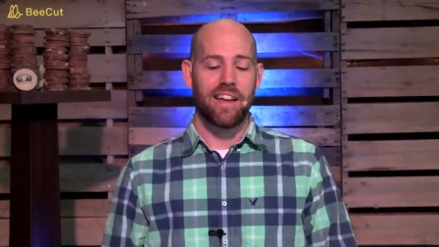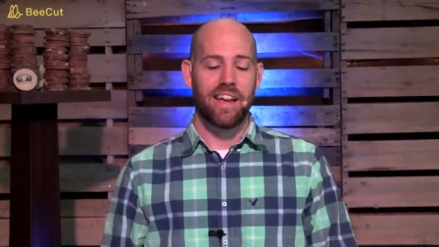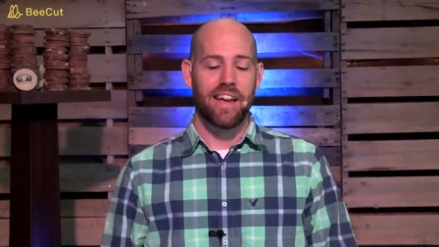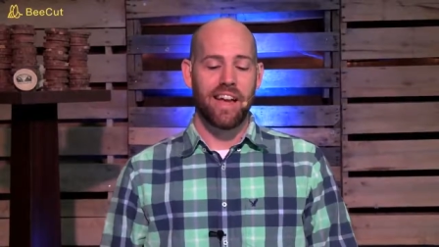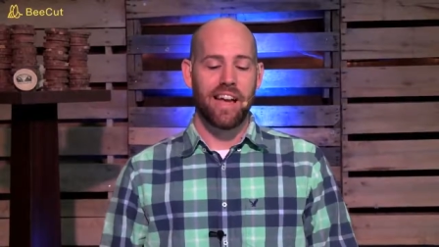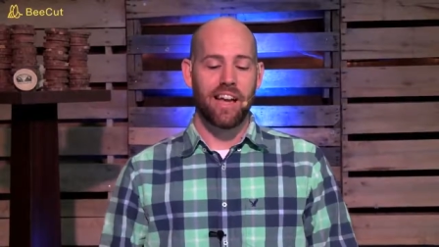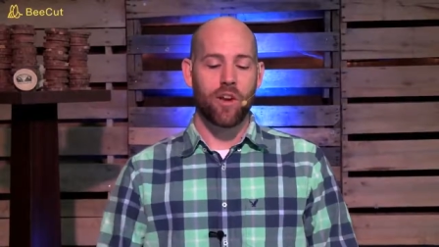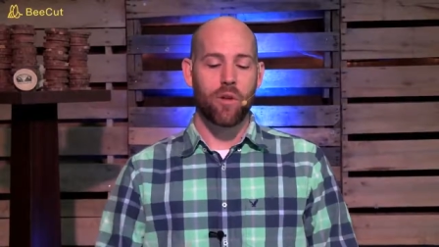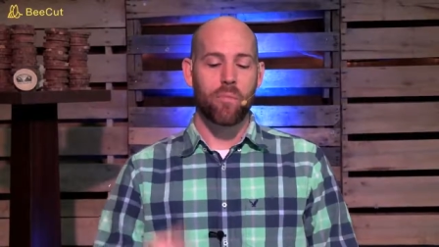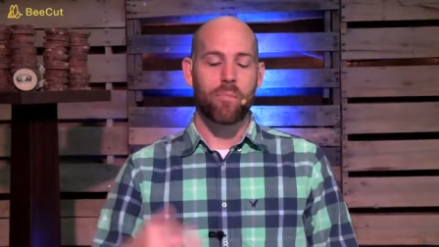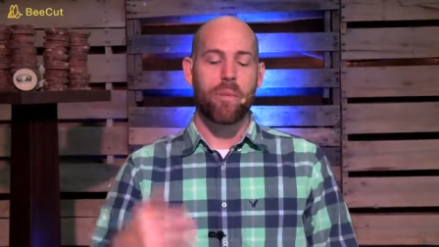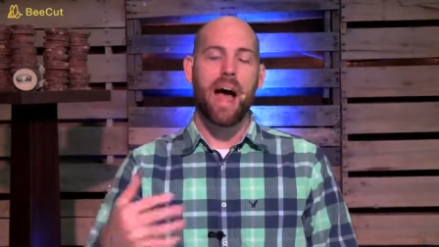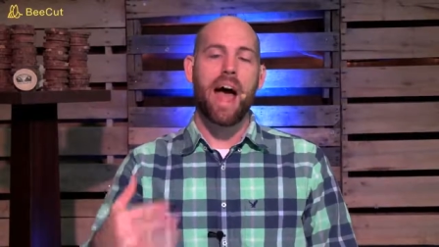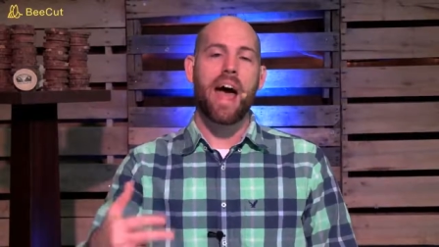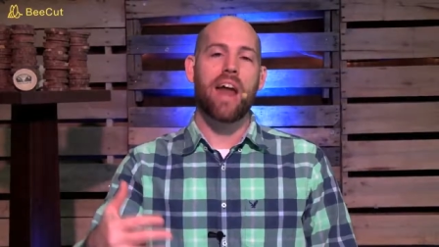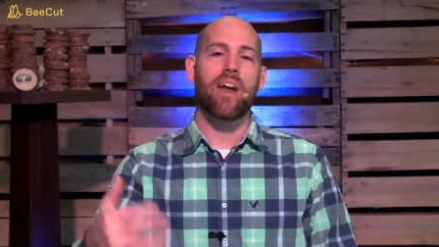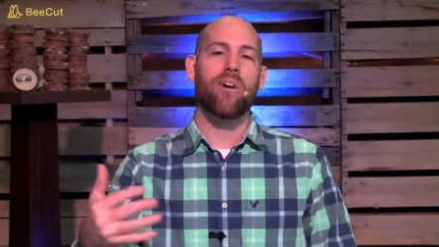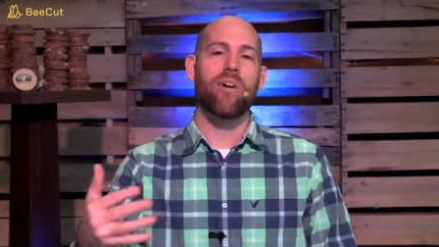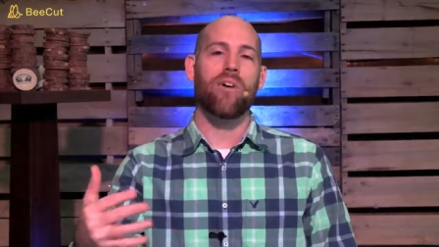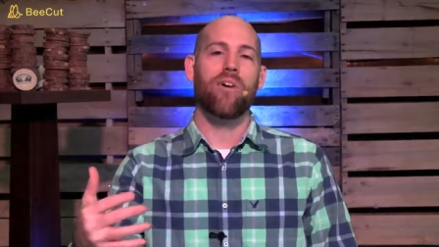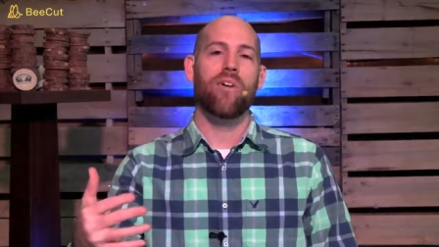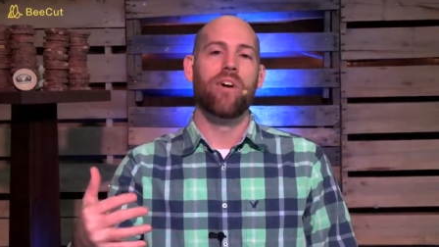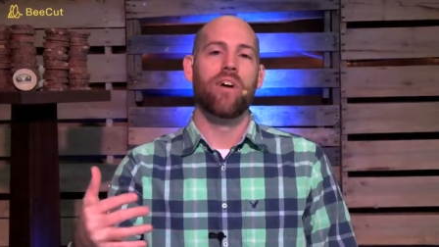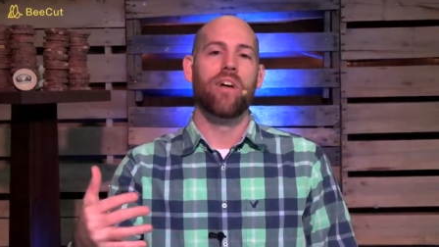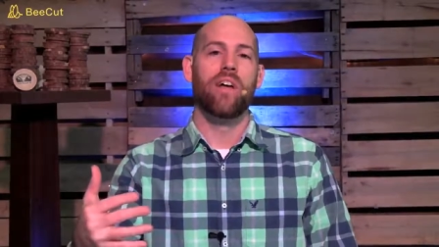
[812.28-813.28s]
And you
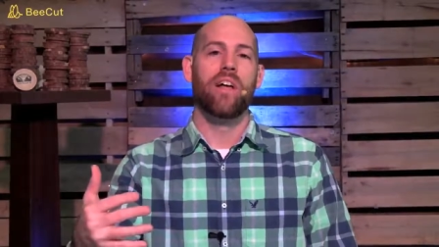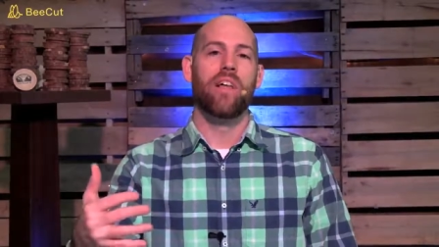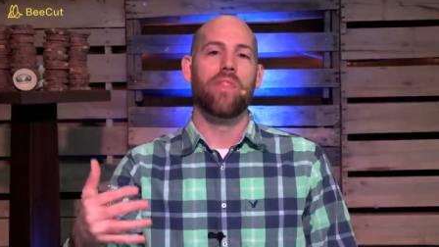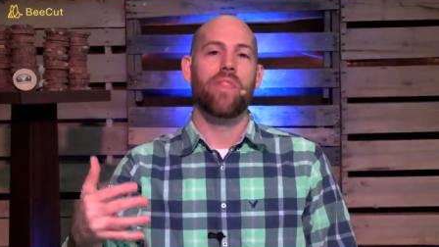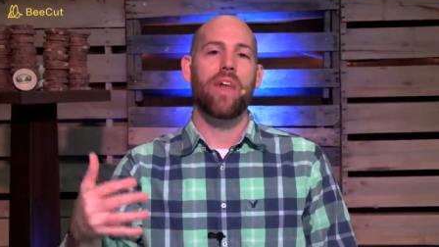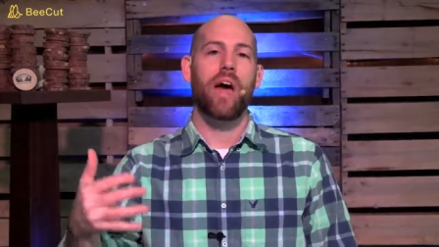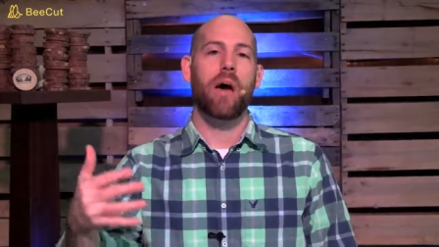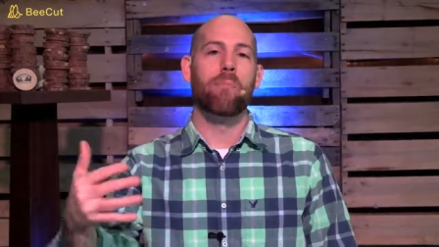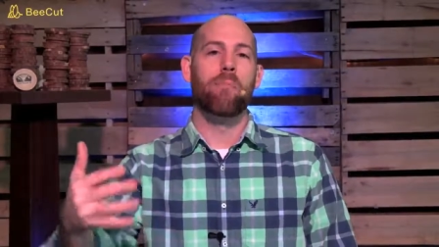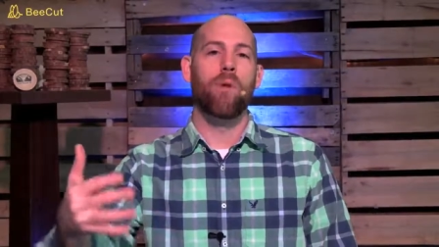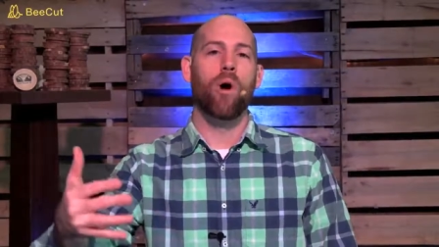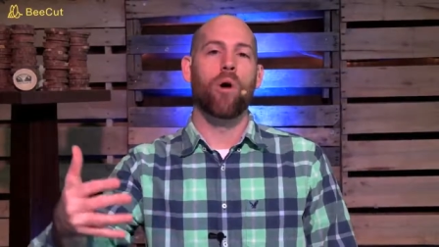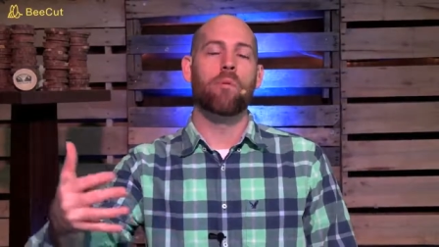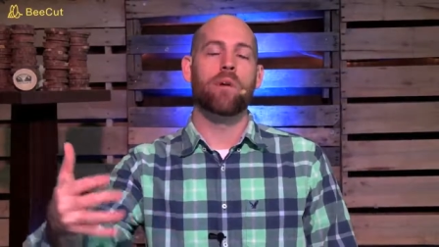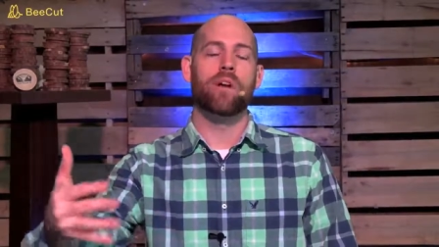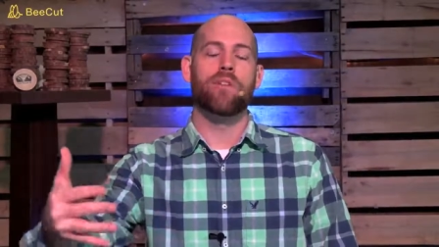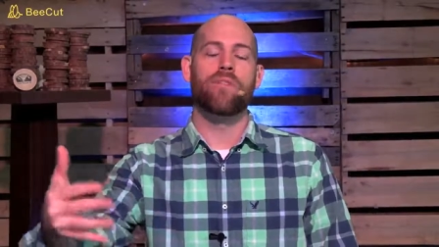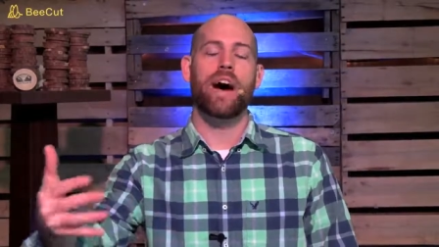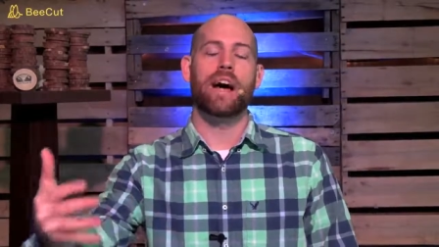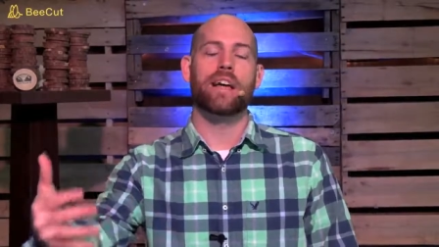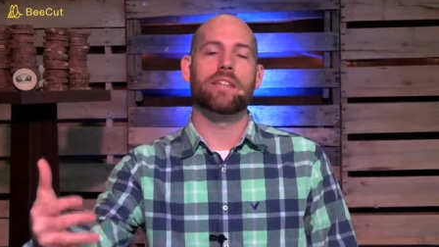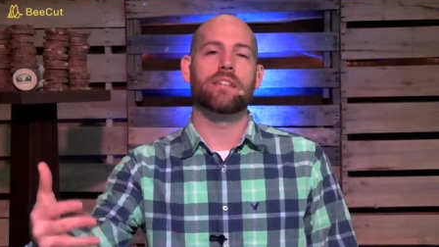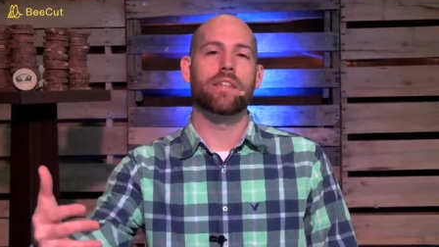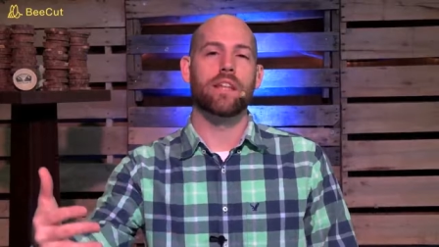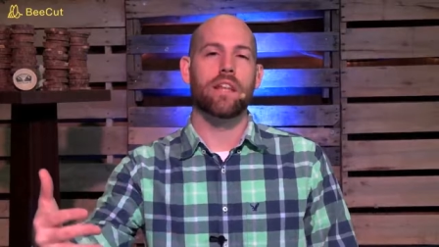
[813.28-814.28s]
battle that moment of
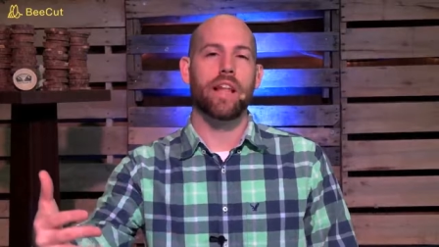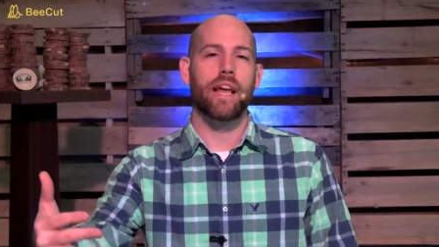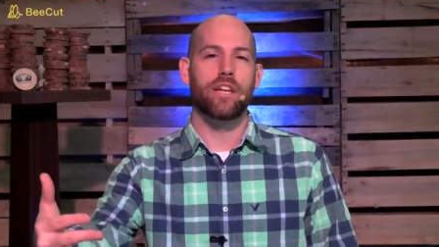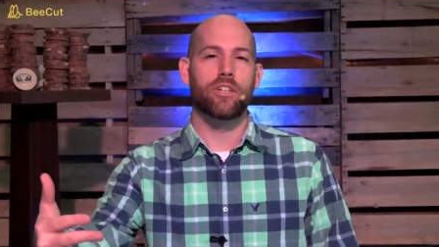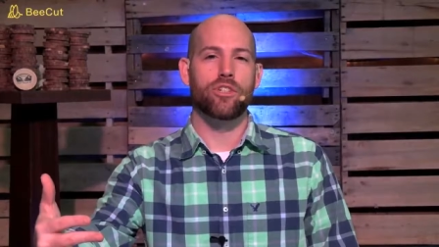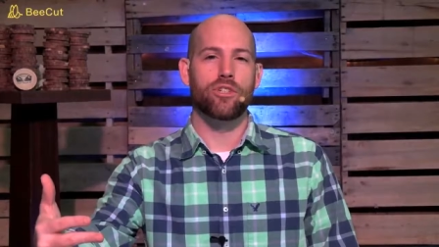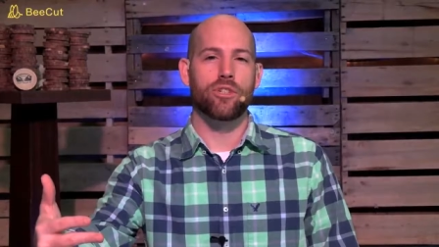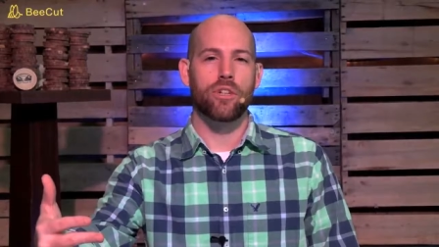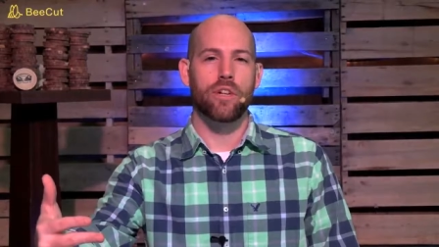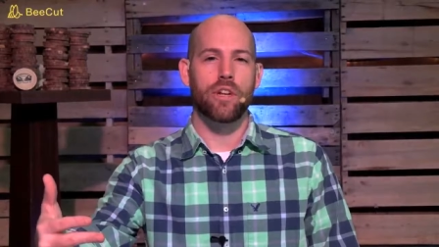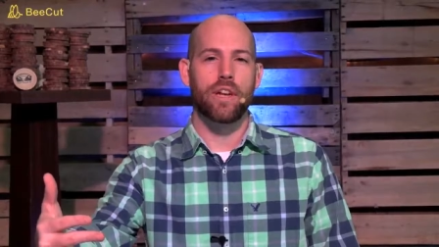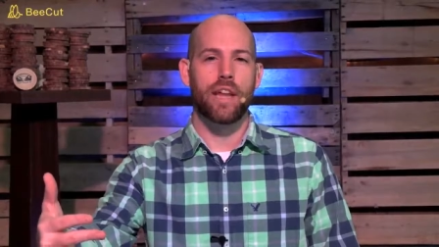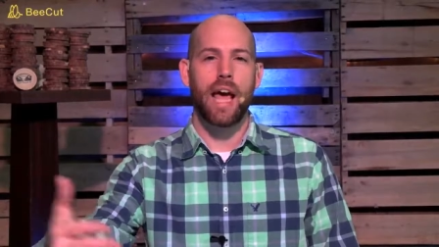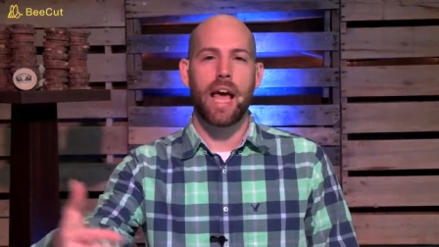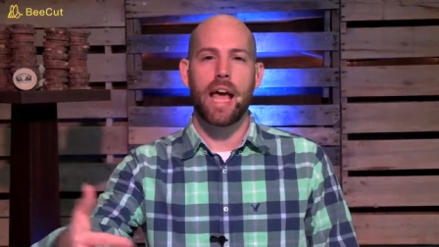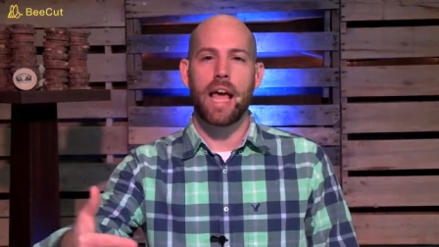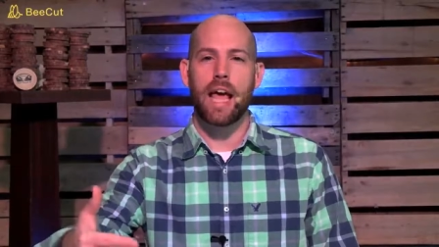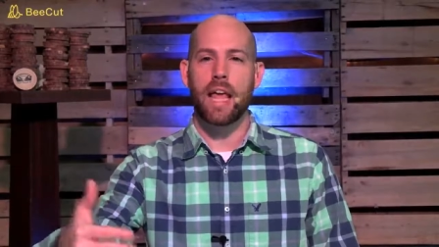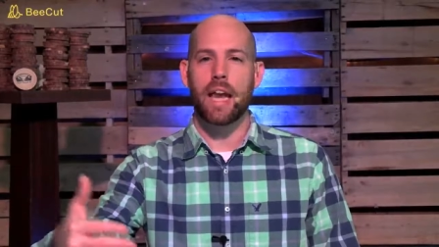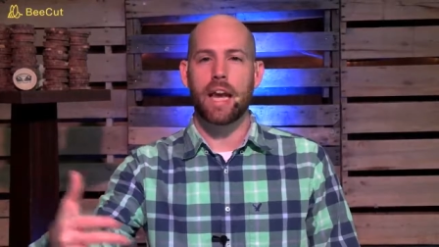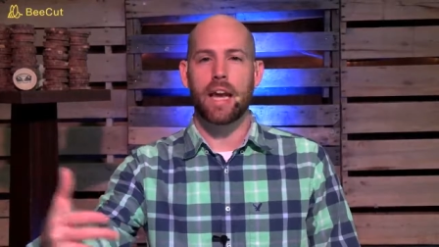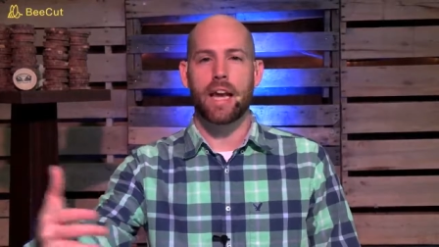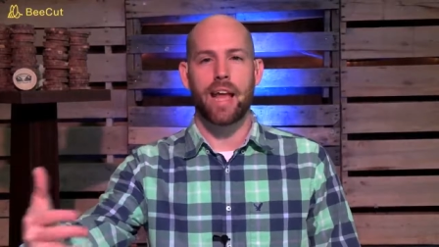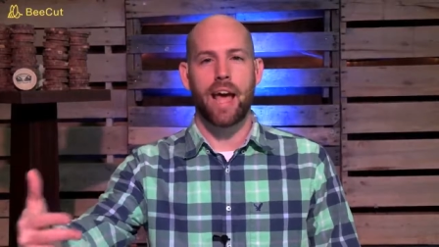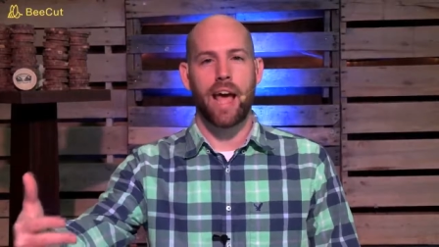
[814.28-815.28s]
isolation day
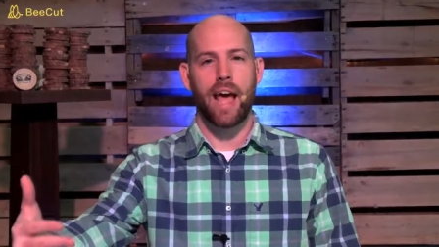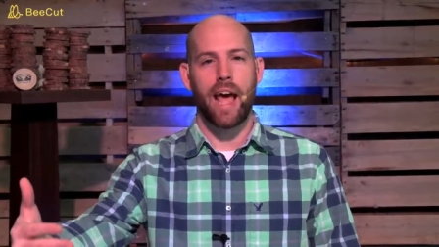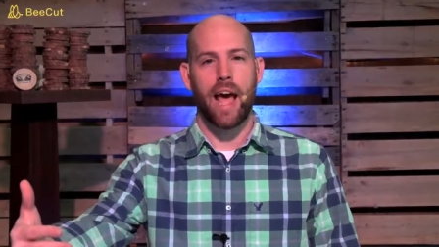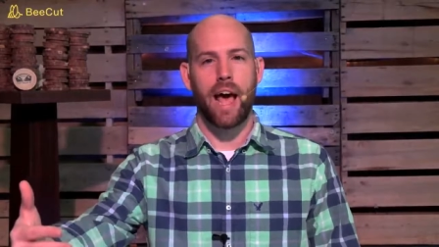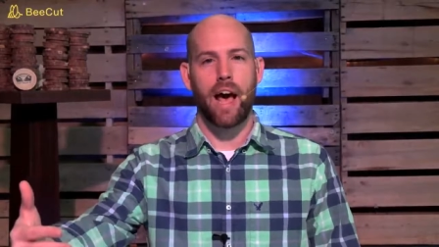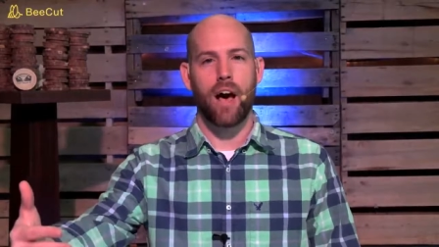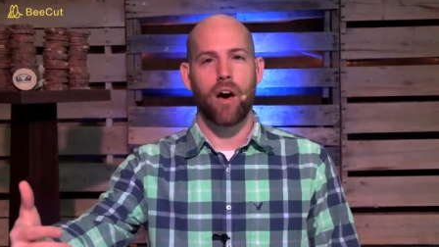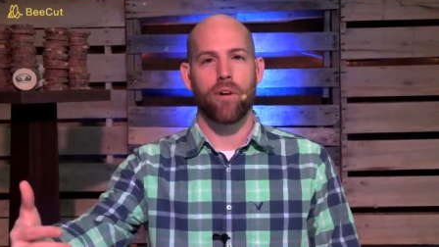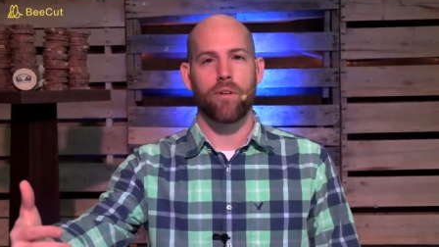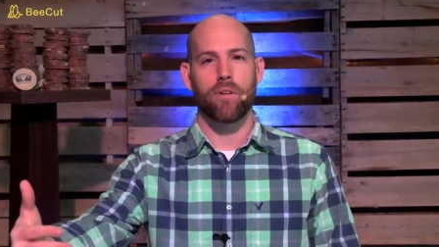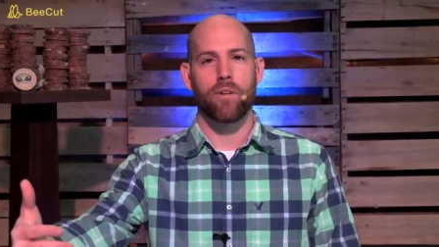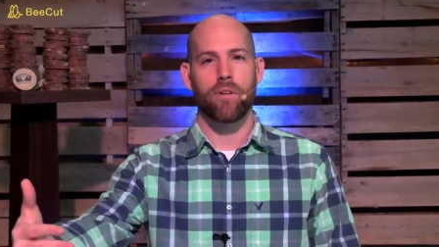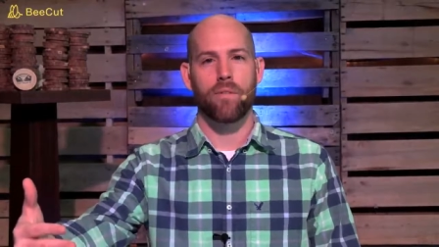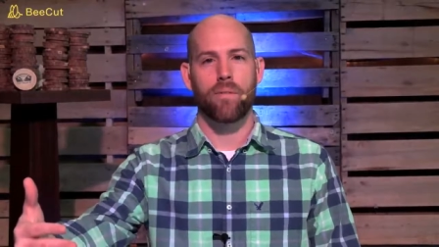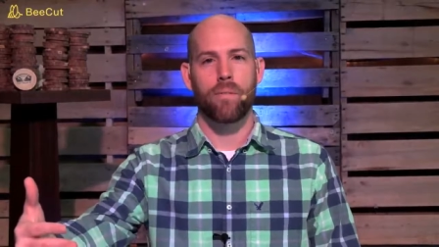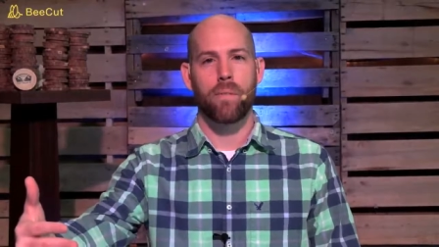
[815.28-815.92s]
in and day out.